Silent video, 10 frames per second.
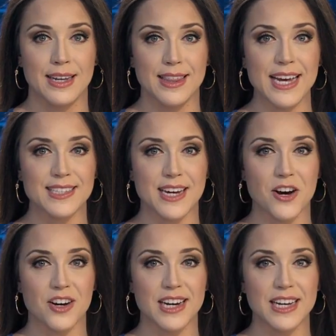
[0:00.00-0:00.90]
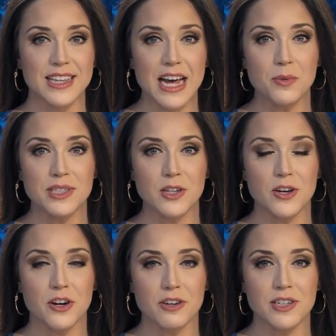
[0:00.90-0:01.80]
Thanks, Kerrigan. That was a
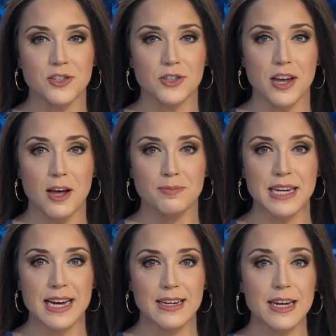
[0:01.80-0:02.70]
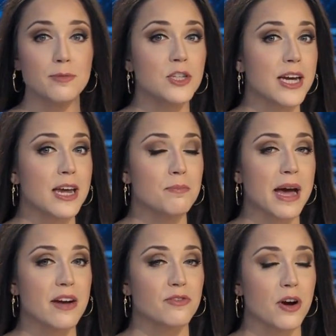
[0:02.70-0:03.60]
look at our digital update. Keep checking
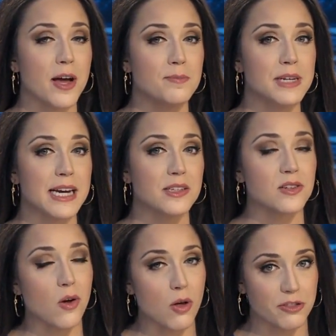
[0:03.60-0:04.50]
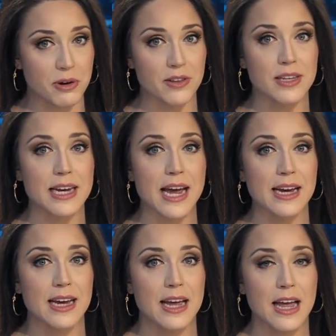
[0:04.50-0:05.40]
back for updates all throughout the day.
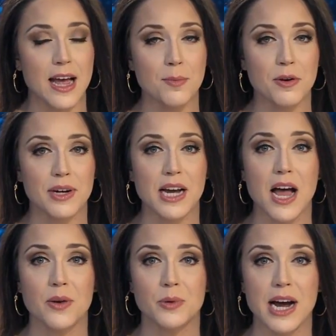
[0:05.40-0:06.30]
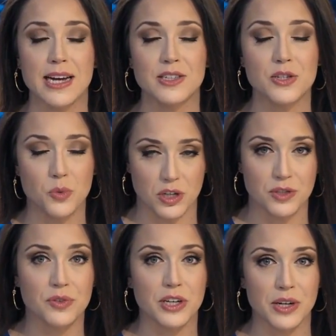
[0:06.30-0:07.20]
I'm Erin Conrad. Two works
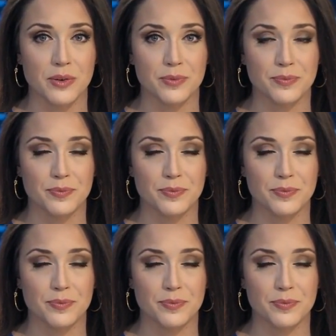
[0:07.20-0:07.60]
for you.